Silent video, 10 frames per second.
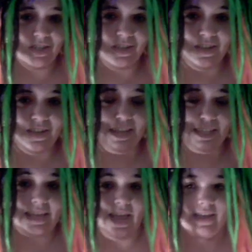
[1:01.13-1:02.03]
And the
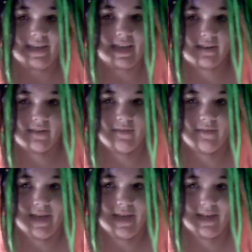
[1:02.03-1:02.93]
cat can't come
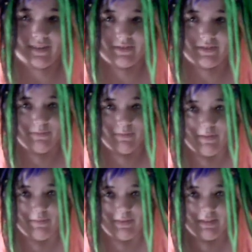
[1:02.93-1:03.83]
back, so maybe
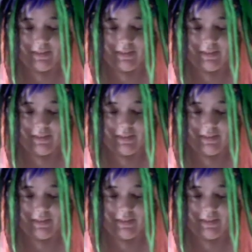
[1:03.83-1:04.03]
he's